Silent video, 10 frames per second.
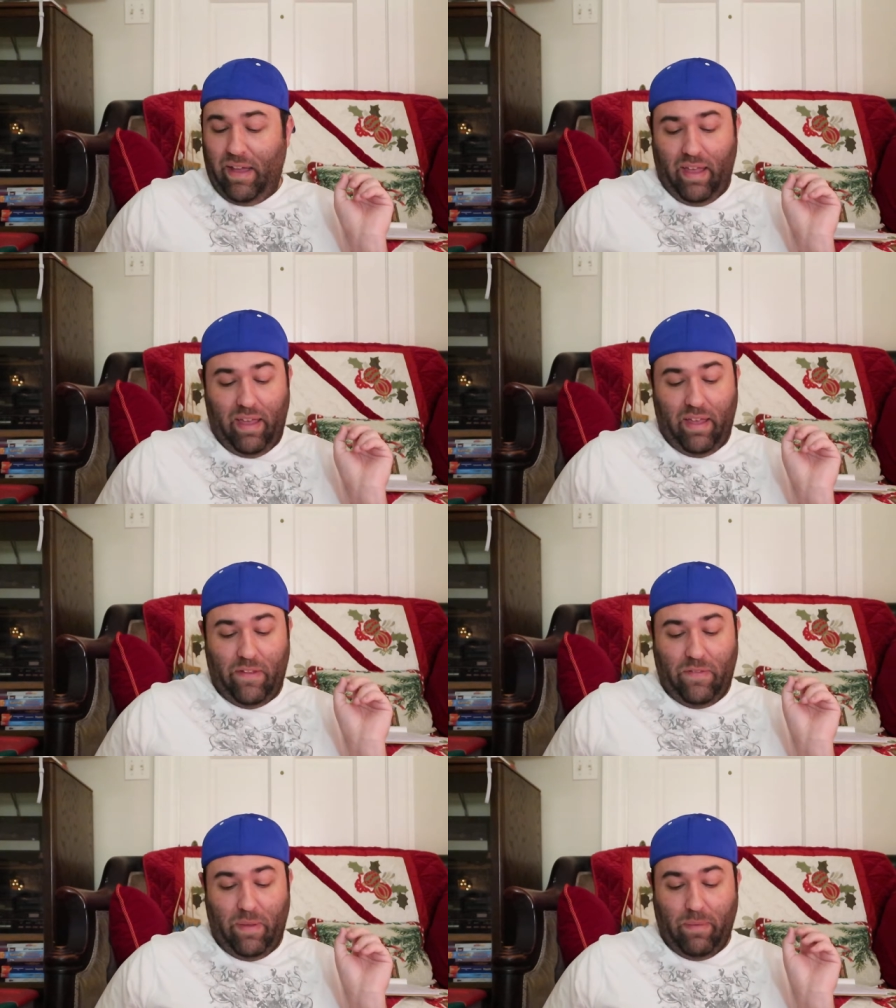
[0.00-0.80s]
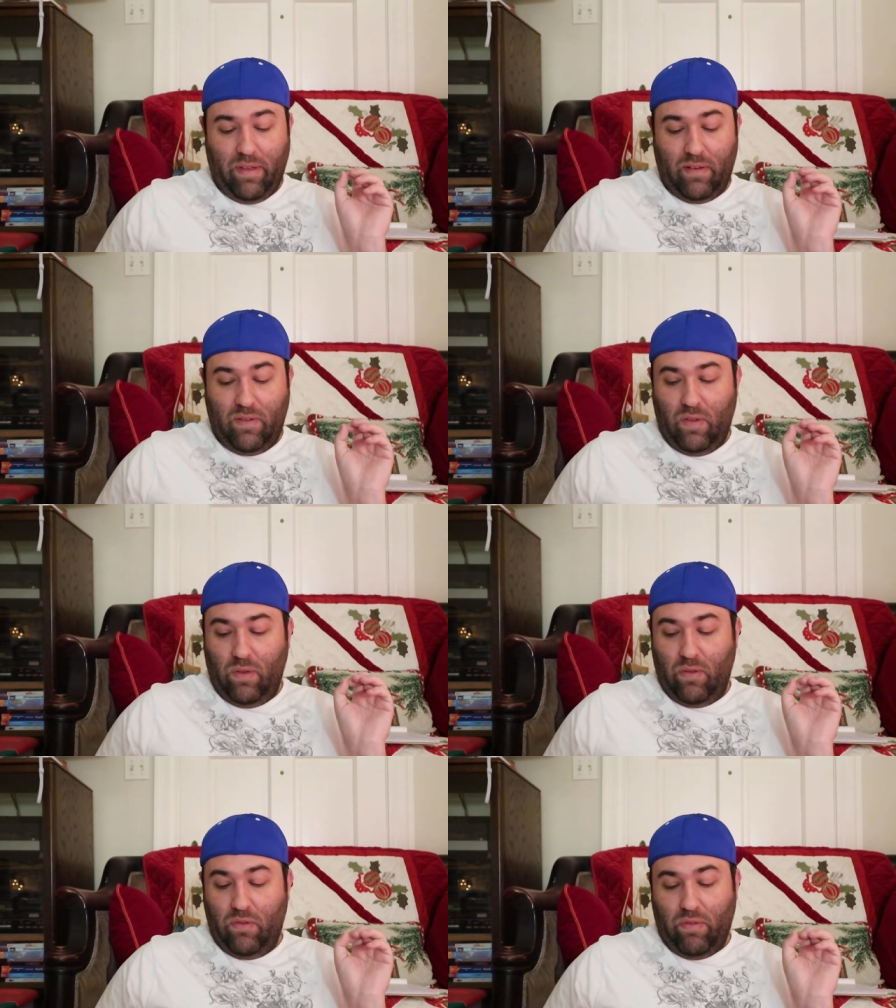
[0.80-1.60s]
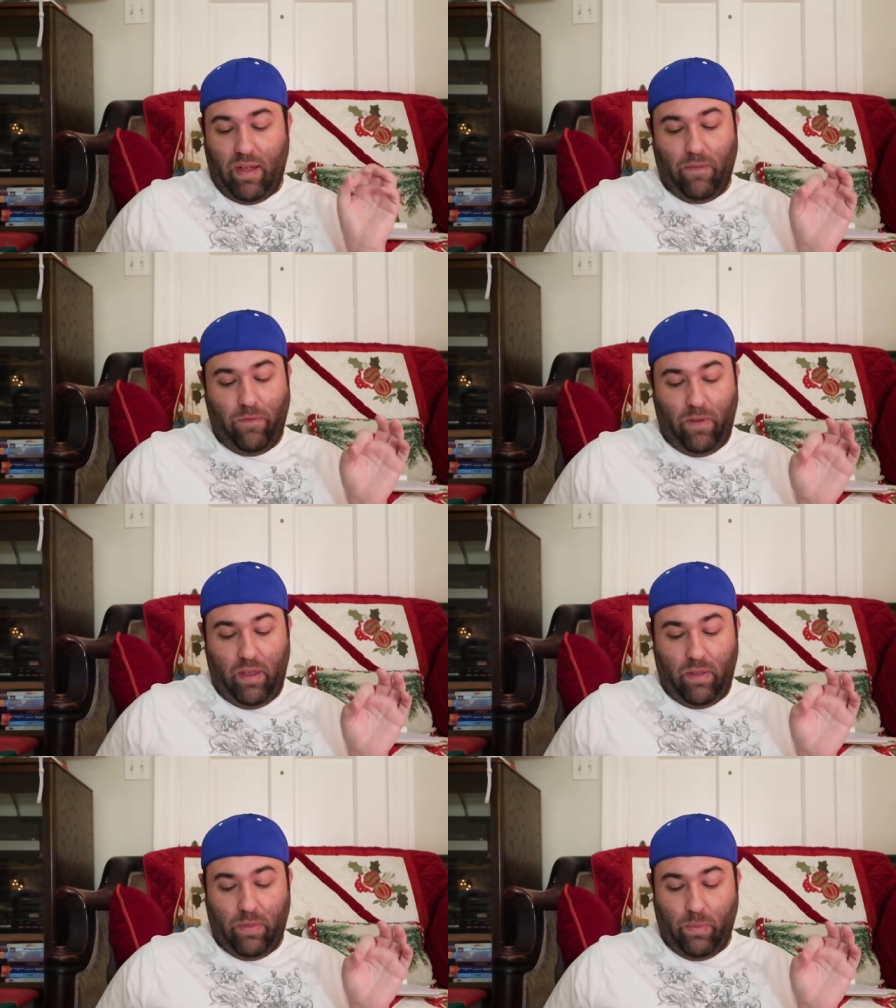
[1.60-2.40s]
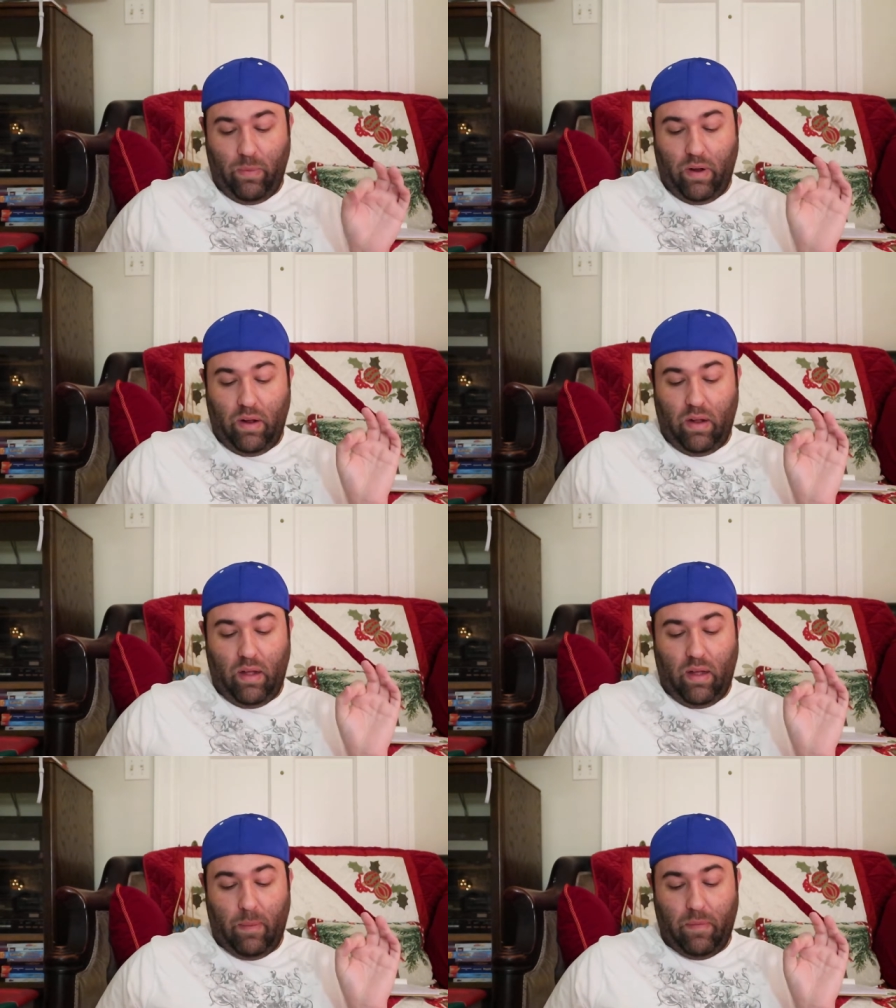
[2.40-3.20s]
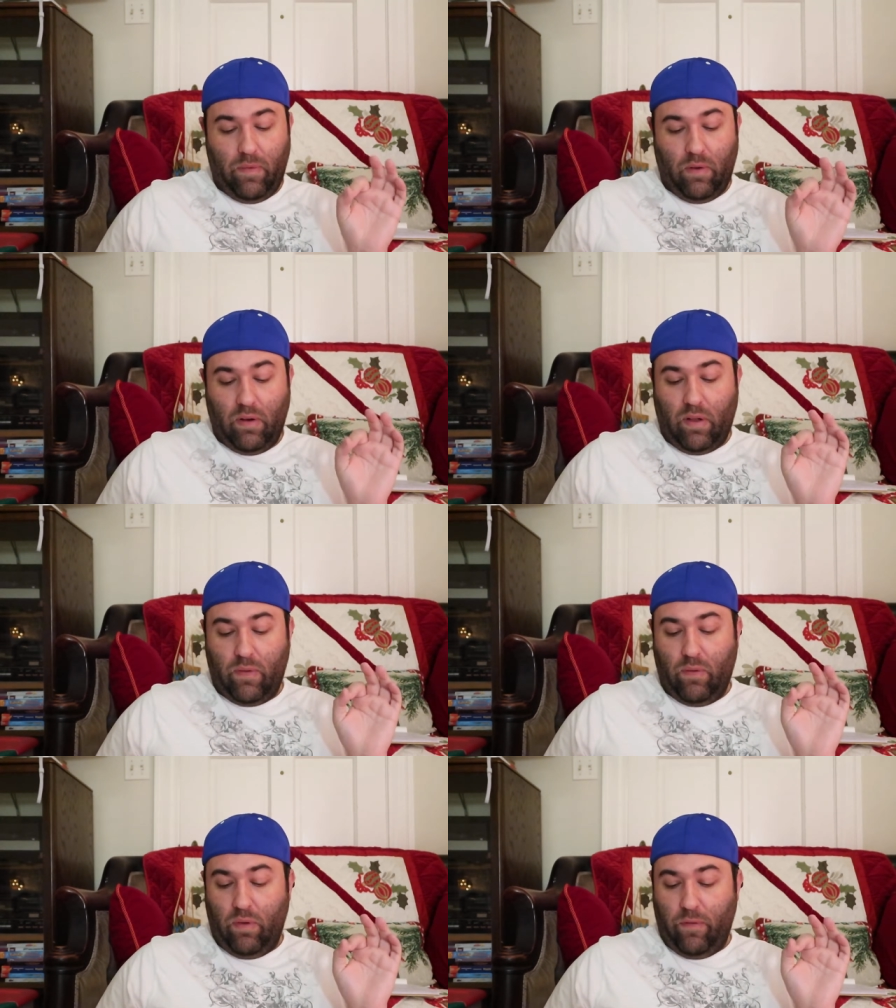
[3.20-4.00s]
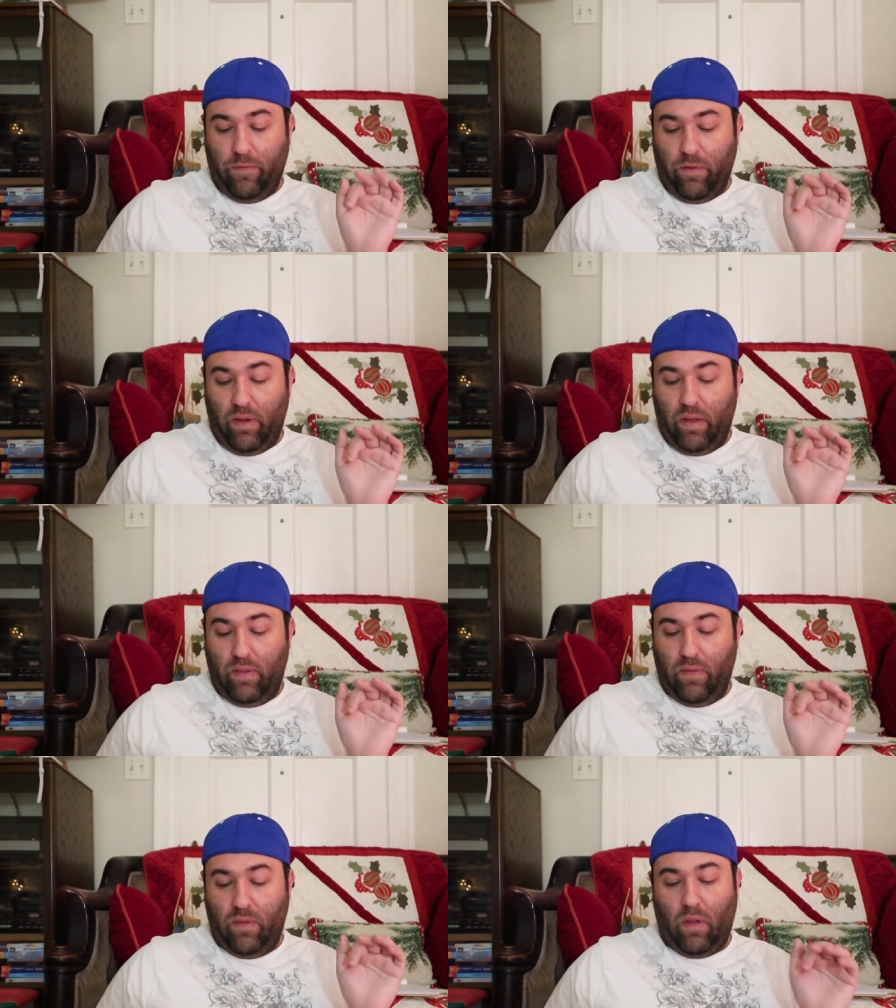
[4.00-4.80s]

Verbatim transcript: And then we cut to July fifth, where um, Asuna talks to her friend.